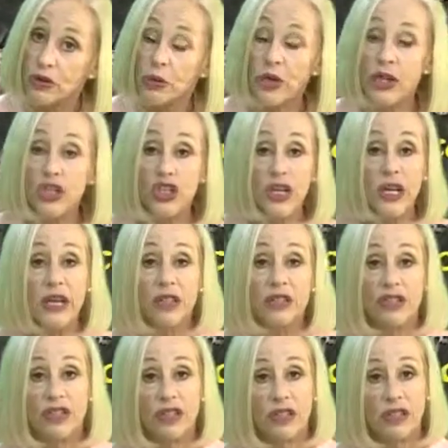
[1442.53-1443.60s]
or when she is
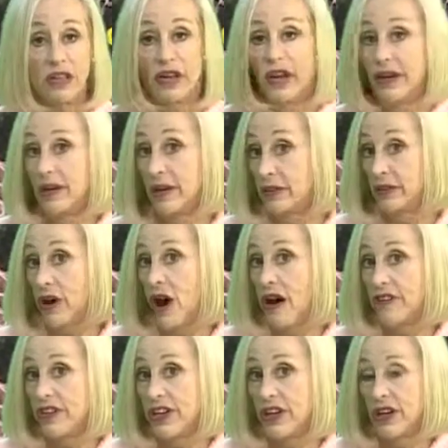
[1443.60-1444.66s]
just
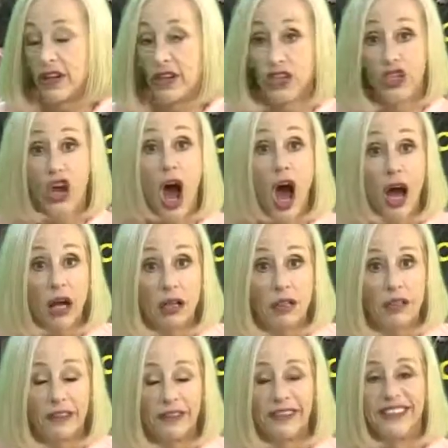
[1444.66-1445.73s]
often shocked,